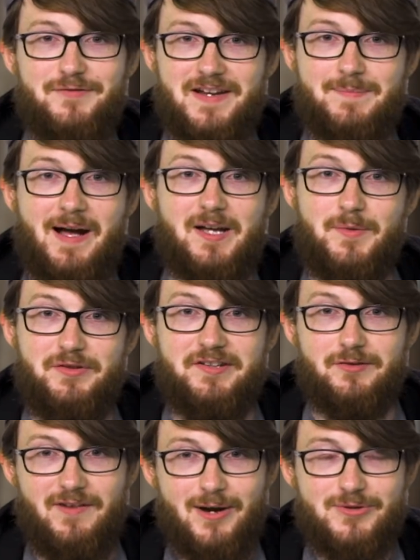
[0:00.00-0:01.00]
to think about
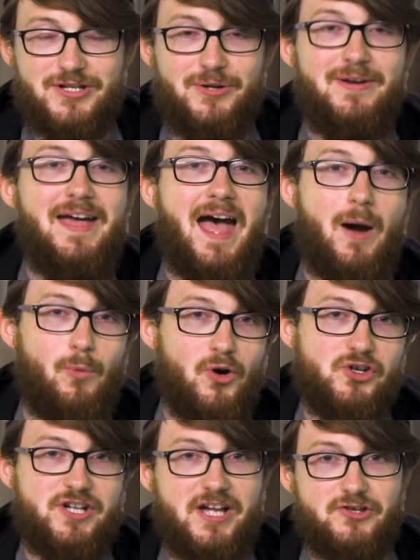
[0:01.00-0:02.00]
communities around you and
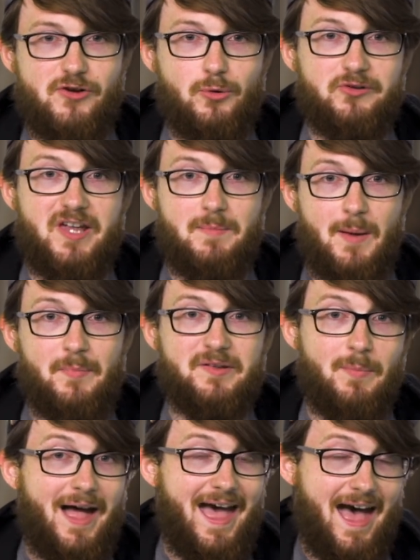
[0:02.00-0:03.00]
what shared struggles their
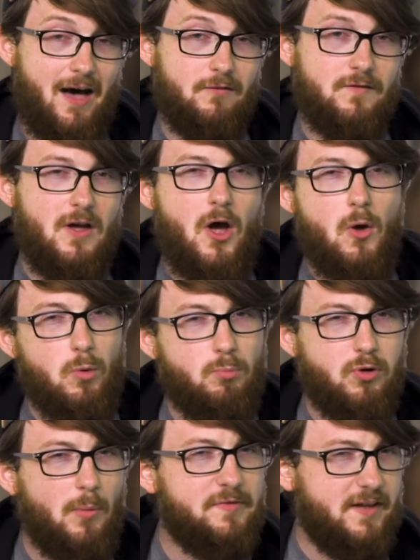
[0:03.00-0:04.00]
members might have.
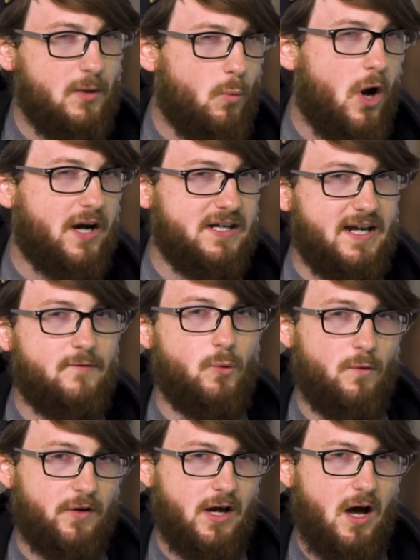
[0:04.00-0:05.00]
What problems are they working together
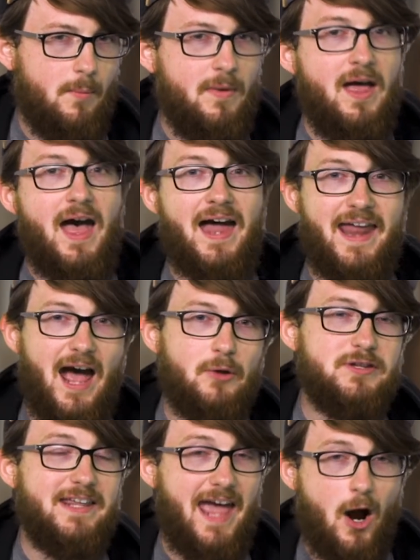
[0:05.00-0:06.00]
to overcome, and
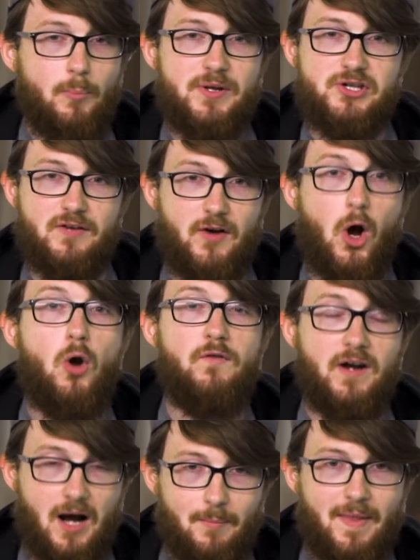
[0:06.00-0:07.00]
how do they help each other
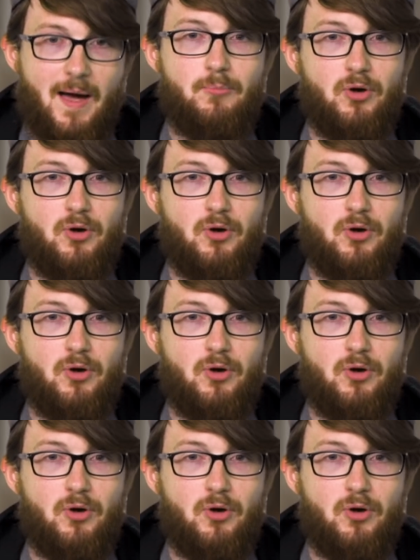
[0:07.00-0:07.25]
overcome that